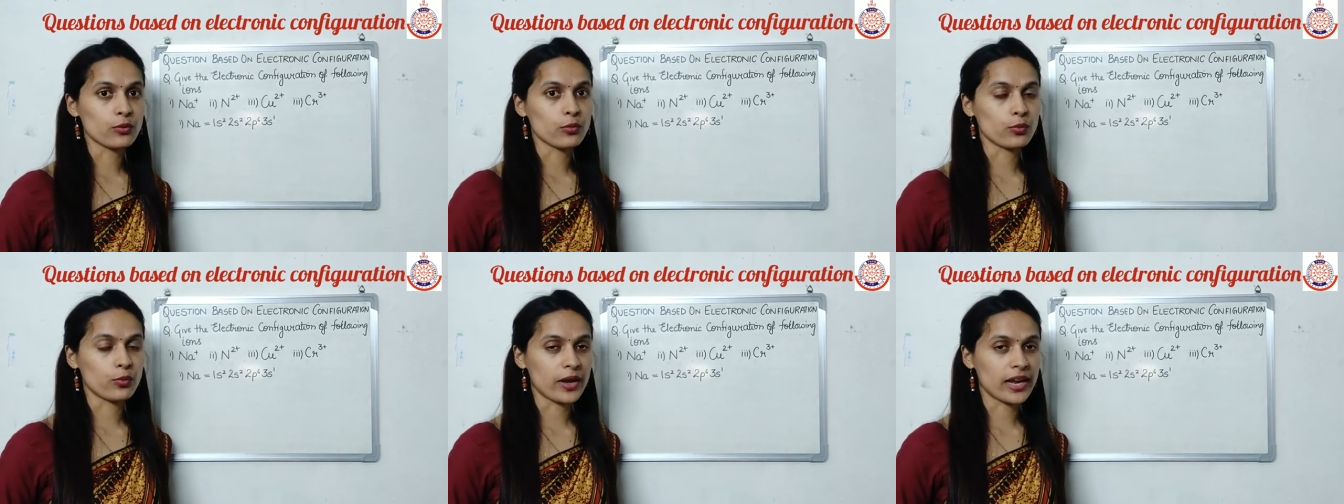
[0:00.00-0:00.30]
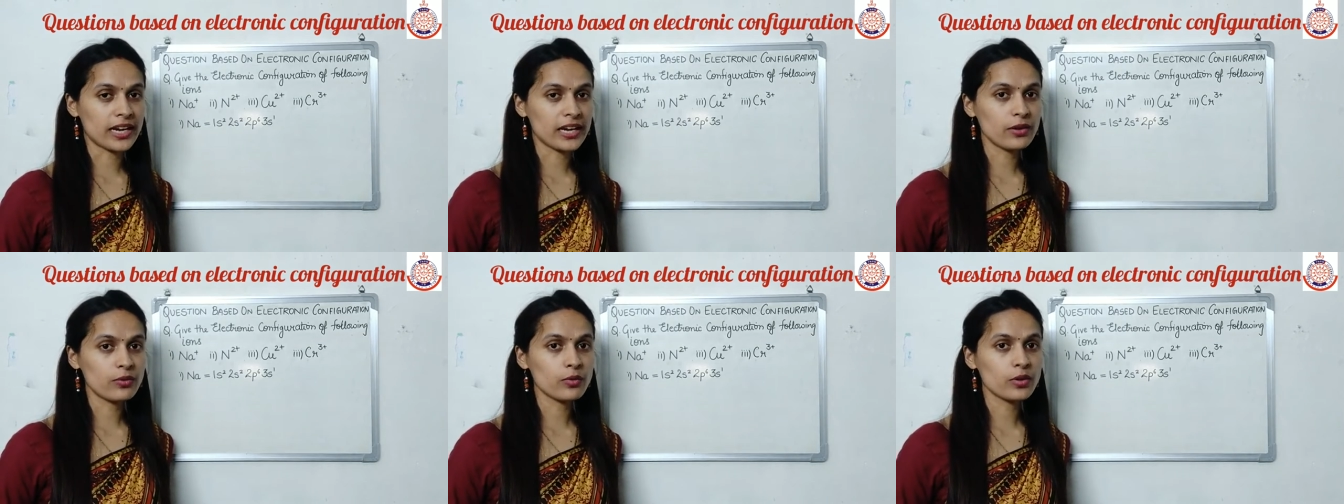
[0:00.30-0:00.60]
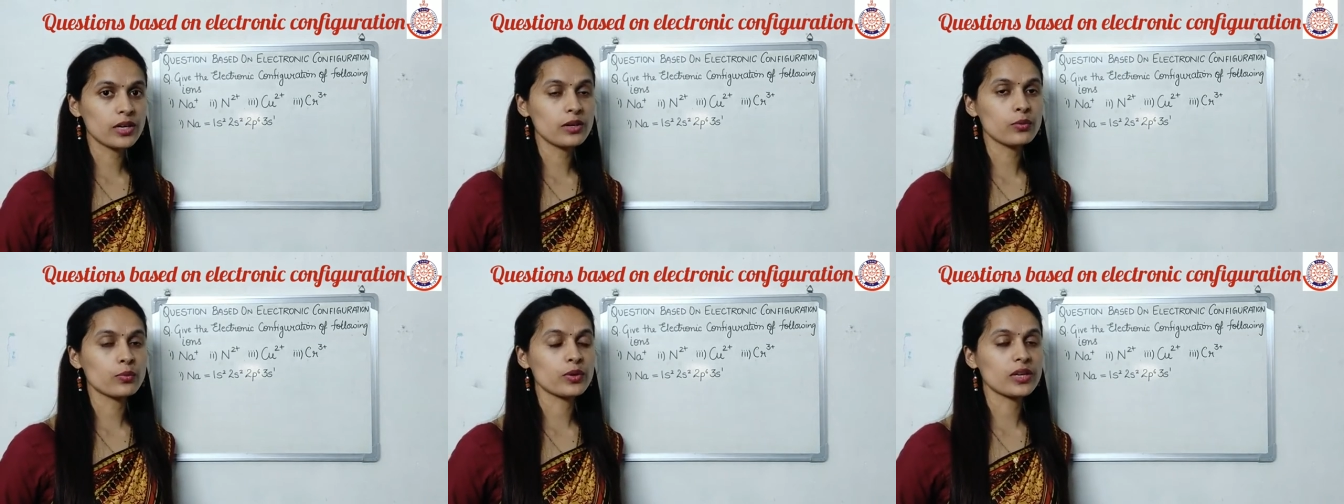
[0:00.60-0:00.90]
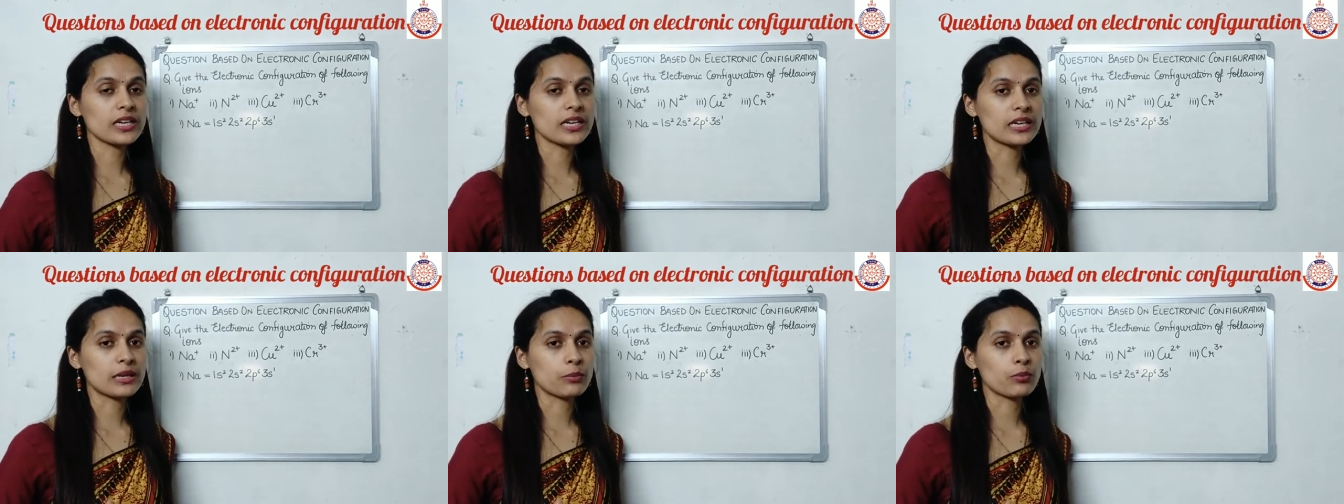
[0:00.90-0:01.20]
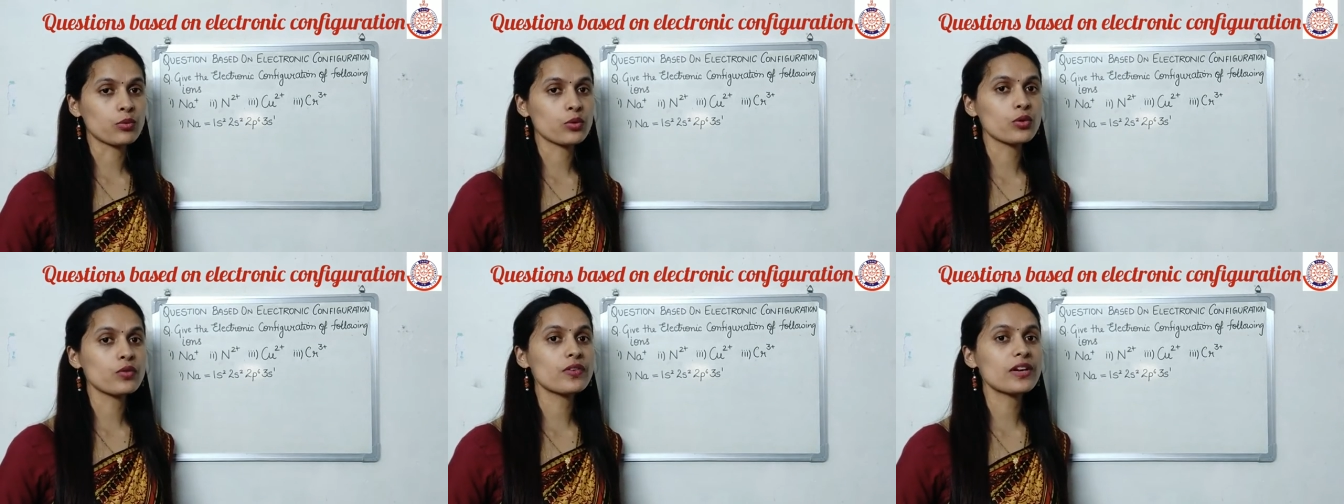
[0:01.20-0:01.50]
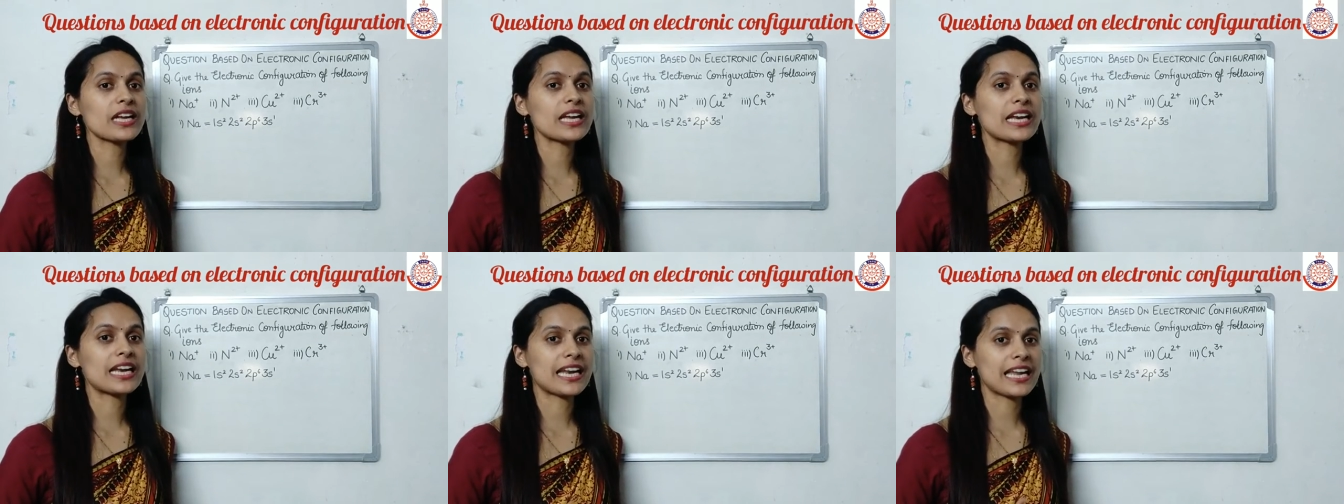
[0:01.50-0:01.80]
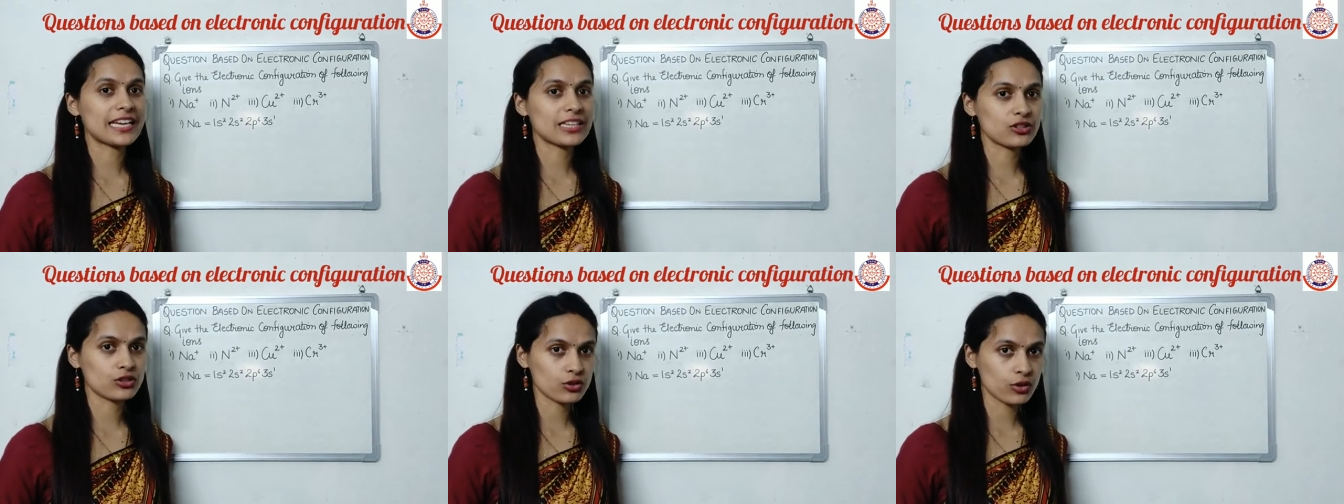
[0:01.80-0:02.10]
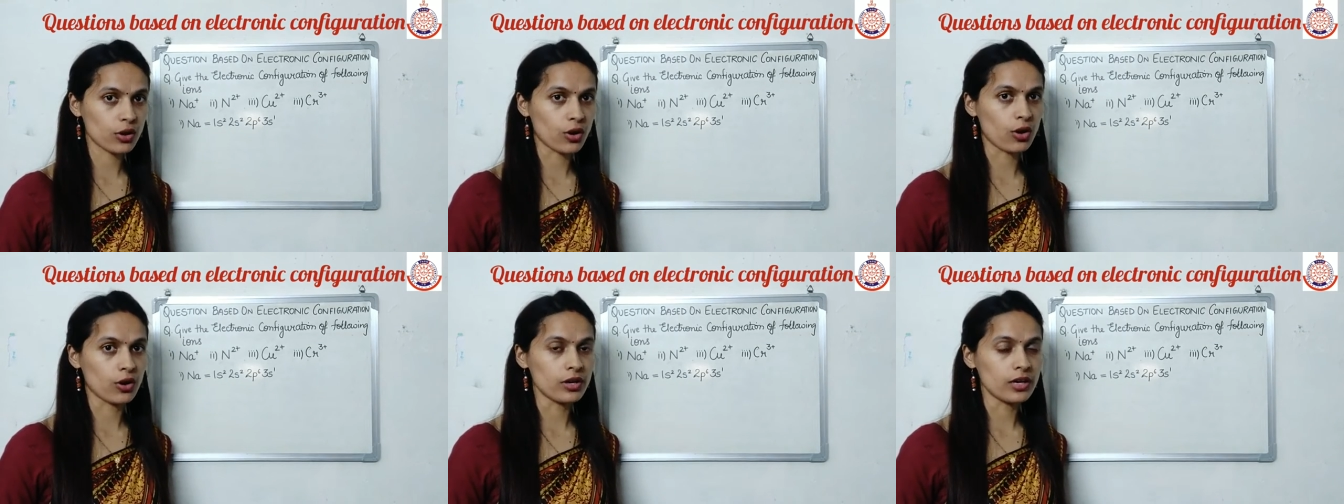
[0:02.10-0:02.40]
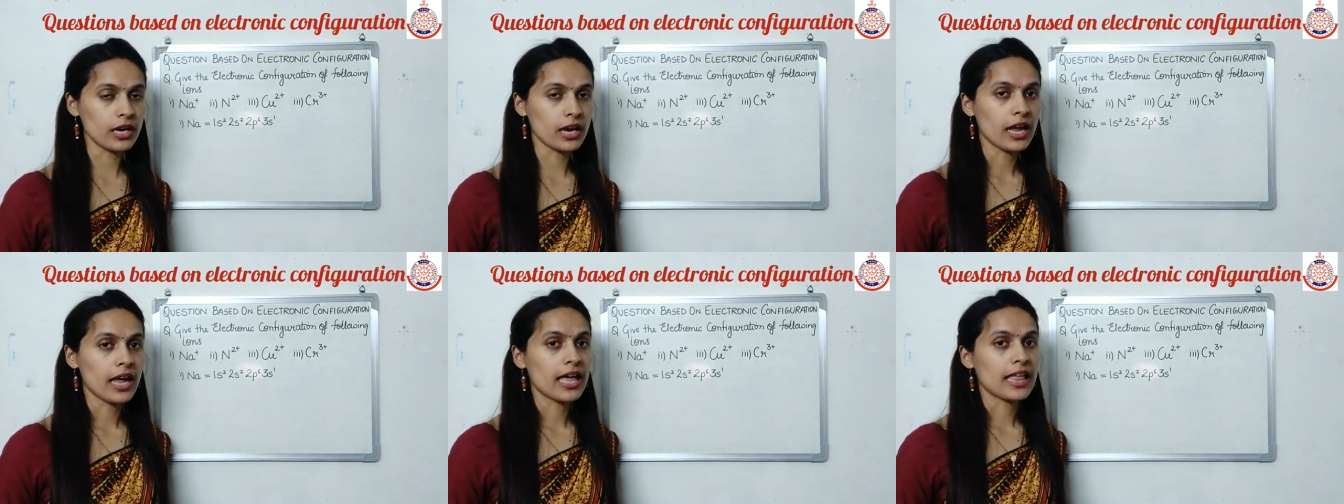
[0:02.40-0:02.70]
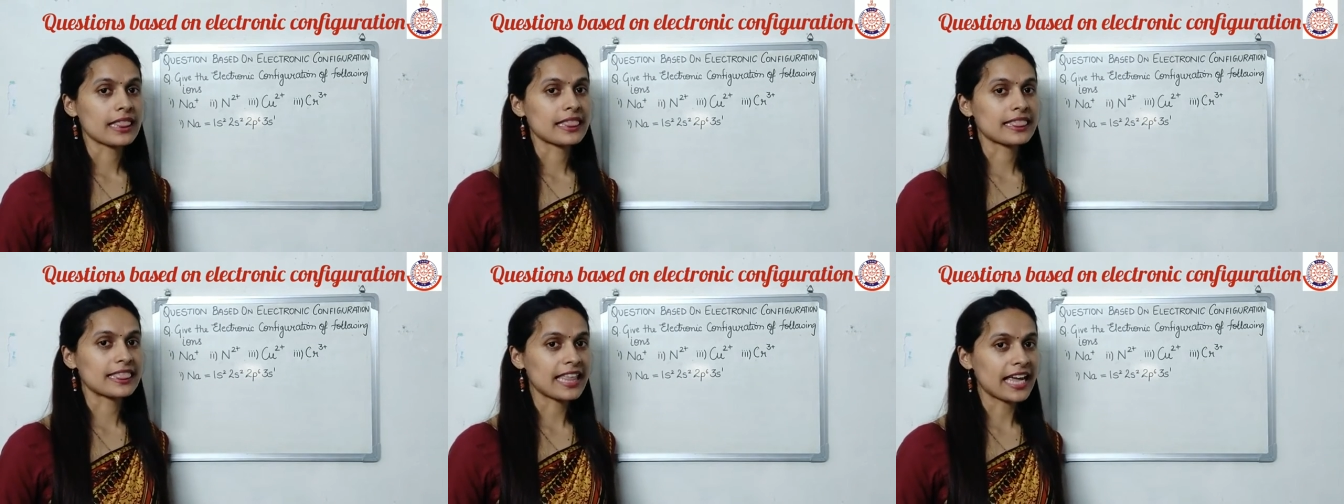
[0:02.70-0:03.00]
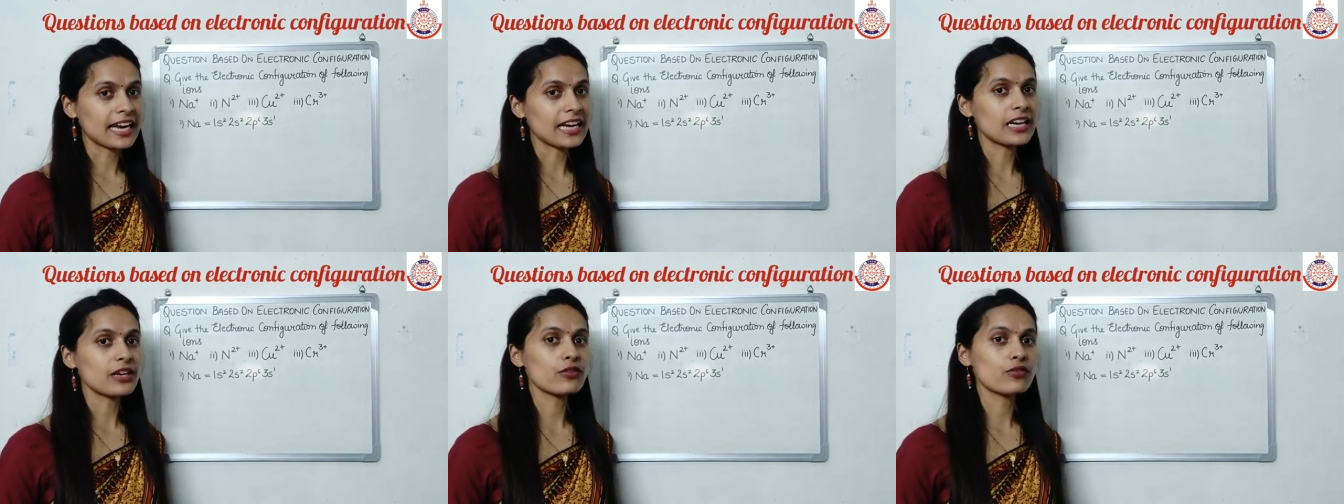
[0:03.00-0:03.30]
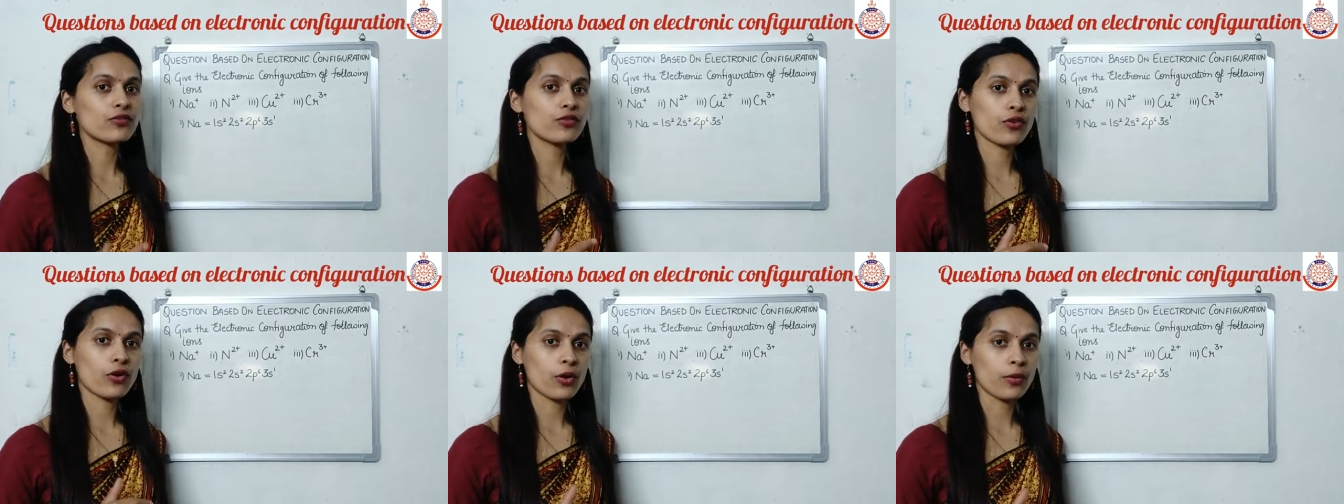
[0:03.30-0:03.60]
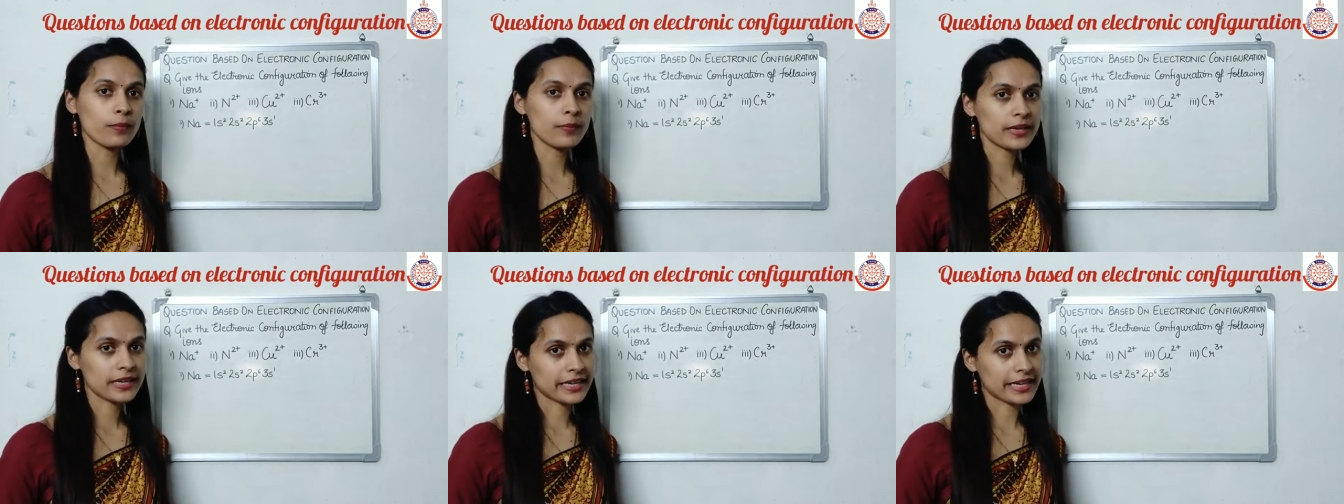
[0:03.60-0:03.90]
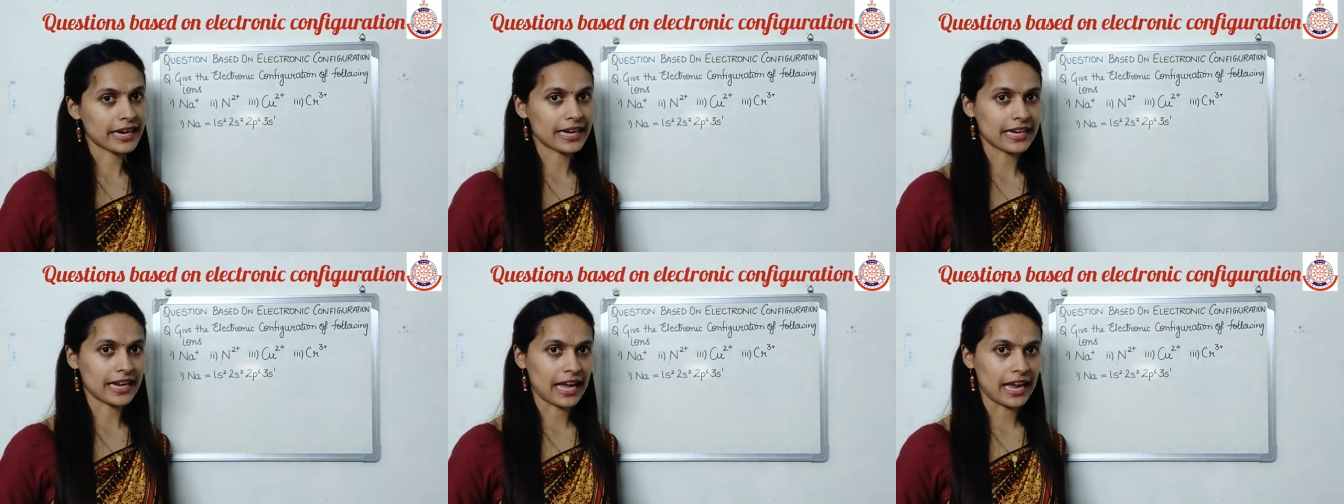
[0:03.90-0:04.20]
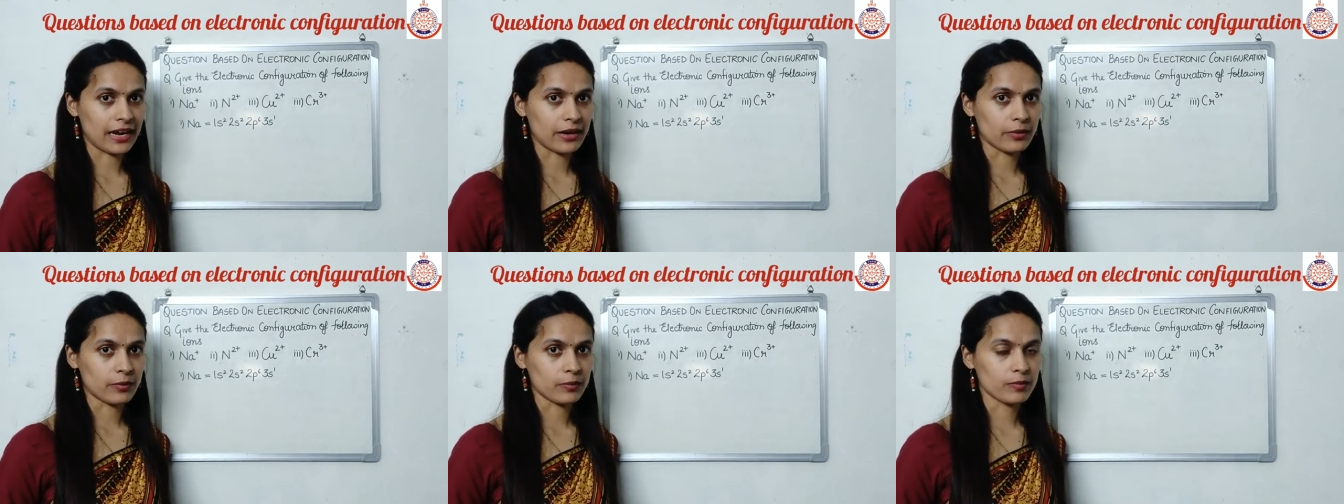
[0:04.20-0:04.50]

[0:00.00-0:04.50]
whenever we remove electron, then it forms cation.